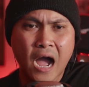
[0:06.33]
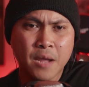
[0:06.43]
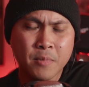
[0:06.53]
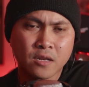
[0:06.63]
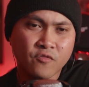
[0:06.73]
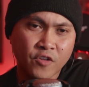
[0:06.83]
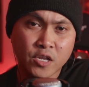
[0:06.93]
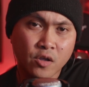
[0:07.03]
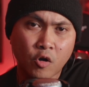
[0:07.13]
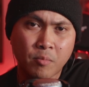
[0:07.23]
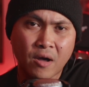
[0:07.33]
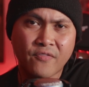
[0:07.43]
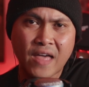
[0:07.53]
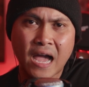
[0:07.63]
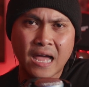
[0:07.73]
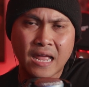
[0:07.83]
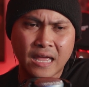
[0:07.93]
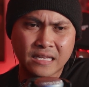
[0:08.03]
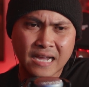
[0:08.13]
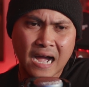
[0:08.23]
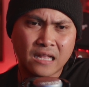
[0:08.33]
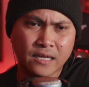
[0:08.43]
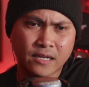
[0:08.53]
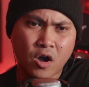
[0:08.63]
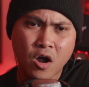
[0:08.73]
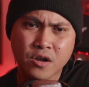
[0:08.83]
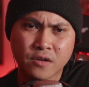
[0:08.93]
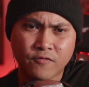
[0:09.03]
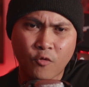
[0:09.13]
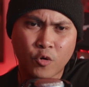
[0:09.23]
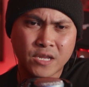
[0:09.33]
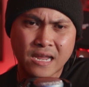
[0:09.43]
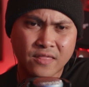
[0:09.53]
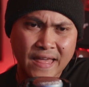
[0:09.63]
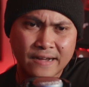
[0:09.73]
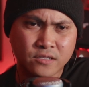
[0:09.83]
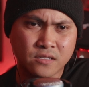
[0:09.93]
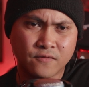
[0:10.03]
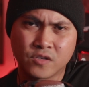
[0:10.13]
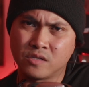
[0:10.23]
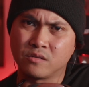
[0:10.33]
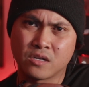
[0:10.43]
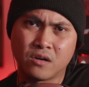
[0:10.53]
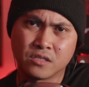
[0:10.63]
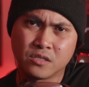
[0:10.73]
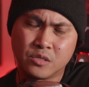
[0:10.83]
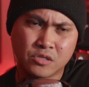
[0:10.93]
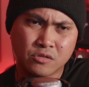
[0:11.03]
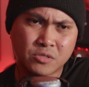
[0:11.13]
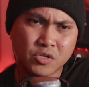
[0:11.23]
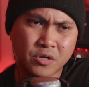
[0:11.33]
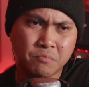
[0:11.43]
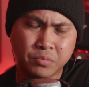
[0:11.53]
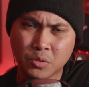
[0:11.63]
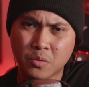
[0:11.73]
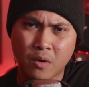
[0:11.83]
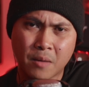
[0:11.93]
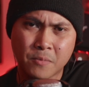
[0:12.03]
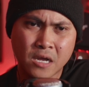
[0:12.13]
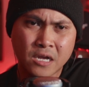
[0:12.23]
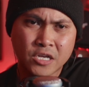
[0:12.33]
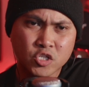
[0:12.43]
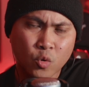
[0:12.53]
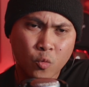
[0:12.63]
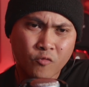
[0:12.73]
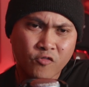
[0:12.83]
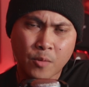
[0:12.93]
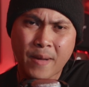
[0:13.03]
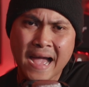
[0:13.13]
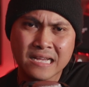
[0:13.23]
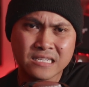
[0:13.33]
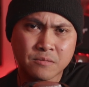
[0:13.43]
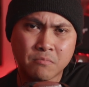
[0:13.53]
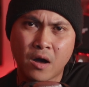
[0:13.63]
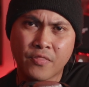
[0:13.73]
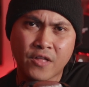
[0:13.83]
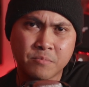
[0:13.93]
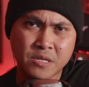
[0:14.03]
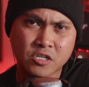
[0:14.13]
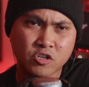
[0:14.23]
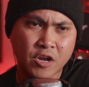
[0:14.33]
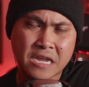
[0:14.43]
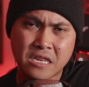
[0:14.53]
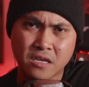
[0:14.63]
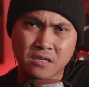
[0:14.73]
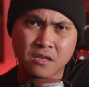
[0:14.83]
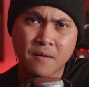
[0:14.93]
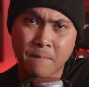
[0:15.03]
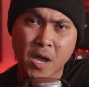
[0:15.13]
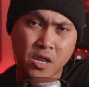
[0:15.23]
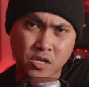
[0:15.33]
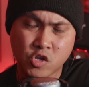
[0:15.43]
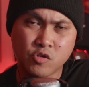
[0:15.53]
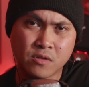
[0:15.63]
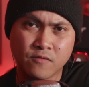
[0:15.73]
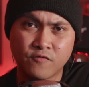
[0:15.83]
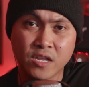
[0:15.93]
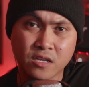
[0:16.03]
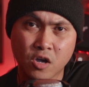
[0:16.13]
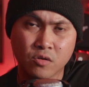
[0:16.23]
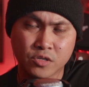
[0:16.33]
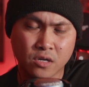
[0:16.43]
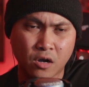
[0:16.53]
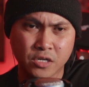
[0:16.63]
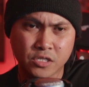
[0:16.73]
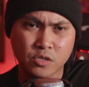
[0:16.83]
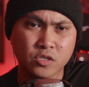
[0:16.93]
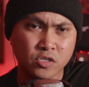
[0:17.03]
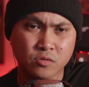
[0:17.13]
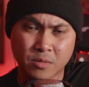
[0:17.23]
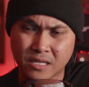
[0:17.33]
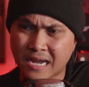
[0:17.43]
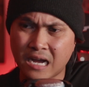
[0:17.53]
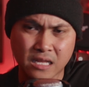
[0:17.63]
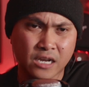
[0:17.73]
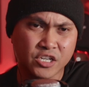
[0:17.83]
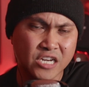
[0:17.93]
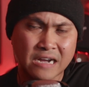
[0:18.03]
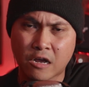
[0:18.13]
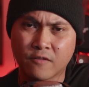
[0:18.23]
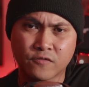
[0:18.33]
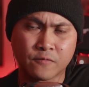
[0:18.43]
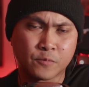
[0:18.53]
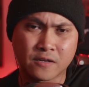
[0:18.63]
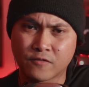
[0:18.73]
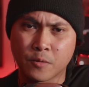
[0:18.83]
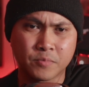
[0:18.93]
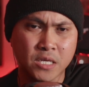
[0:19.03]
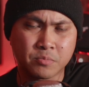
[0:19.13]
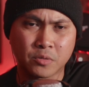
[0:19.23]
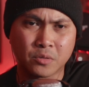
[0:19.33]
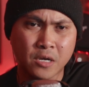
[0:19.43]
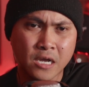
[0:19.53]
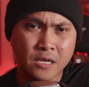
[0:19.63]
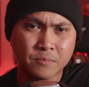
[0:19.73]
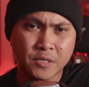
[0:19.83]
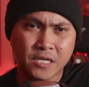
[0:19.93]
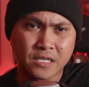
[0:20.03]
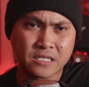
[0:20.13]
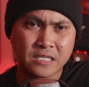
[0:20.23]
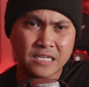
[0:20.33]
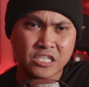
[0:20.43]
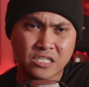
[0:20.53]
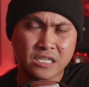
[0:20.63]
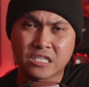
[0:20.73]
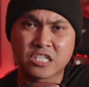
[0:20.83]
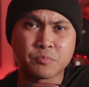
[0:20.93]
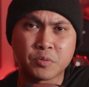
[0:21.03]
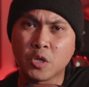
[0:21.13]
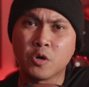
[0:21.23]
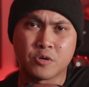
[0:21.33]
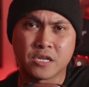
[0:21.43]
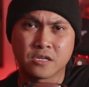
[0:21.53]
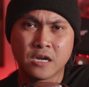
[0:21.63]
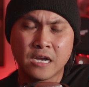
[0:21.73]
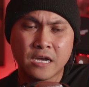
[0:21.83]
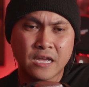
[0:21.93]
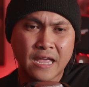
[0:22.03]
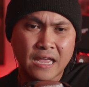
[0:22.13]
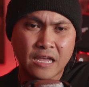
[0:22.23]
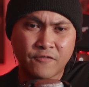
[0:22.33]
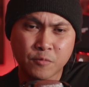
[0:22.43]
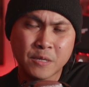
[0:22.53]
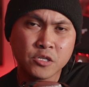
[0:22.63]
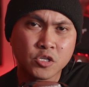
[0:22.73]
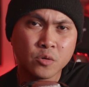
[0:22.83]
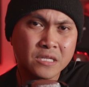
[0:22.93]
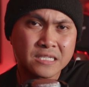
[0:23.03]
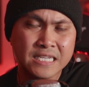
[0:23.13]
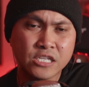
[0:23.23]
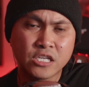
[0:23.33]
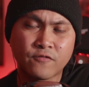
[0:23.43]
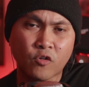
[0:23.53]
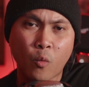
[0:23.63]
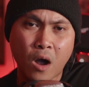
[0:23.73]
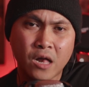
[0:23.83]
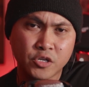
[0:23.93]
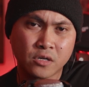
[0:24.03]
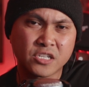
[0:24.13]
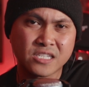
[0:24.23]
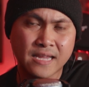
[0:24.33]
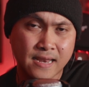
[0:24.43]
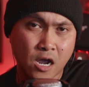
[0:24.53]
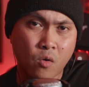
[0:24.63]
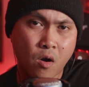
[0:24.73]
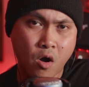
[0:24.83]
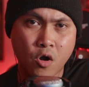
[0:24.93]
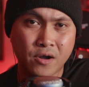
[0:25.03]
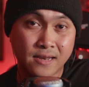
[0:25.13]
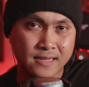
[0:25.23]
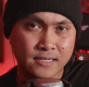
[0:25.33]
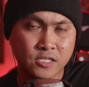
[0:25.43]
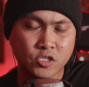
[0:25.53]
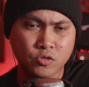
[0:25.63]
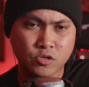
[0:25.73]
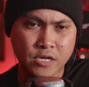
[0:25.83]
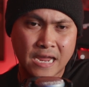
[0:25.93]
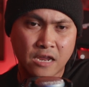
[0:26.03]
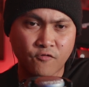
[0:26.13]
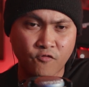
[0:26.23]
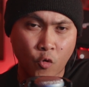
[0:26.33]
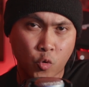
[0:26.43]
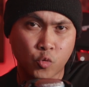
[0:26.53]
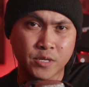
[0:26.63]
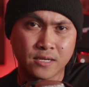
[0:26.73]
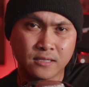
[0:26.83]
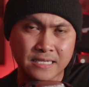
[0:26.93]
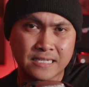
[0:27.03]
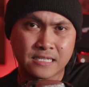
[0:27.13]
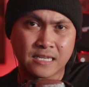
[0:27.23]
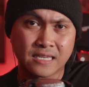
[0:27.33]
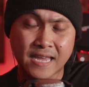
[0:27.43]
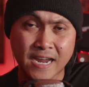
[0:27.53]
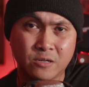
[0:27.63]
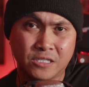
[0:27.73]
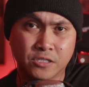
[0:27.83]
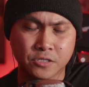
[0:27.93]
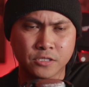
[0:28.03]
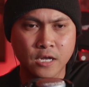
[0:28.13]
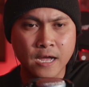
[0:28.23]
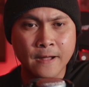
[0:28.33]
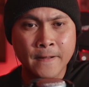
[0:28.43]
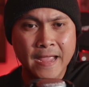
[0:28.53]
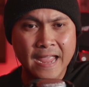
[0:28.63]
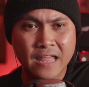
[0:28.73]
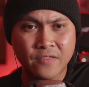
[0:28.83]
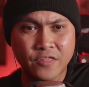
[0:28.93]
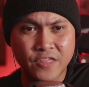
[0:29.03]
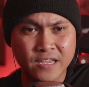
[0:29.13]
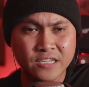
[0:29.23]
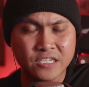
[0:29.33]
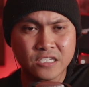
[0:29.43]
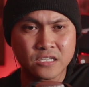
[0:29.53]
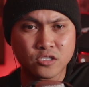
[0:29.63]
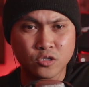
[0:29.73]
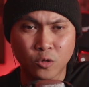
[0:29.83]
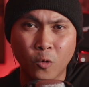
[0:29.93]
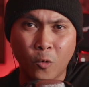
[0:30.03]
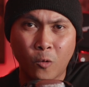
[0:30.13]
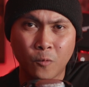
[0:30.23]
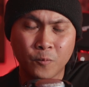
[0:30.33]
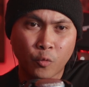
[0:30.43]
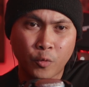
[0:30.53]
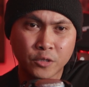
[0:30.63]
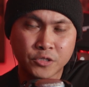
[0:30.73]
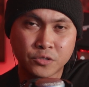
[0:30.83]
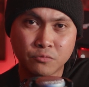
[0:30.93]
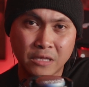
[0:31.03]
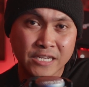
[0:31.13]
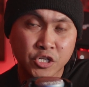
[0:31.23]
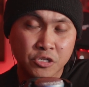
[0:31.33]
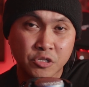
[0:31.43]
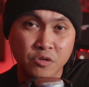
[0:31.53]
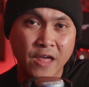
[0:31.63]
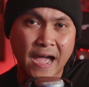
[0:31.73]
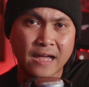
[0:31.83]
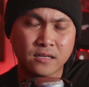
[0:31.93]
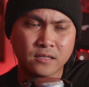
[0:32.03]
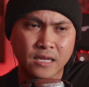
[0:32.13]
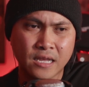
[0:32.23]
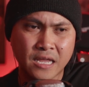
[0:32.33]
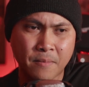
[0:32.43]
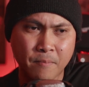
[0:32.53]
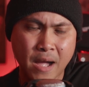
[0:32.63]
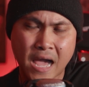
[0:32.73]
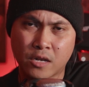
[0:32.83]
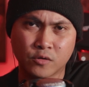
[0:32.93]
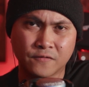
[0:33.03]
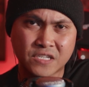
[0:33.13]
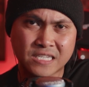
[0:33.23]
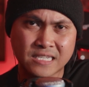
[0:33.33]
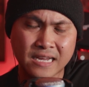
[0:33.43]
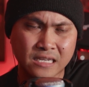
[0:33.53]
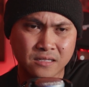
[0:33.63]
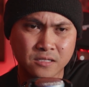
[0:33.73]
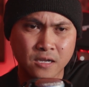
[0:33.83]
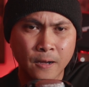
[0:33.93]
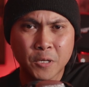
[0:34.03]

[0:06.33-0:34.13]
I made a video about that and got like 148,000 views on YouTube, so it blew up. So for the past month, I've been creating Metahuman videos on YouTube and got a lot of shout out from different people because it just exploded. If you've been doing CG for a while, you understand how hard it is to create photorealistic characters. And this tool will let you do that in a matter of seconds.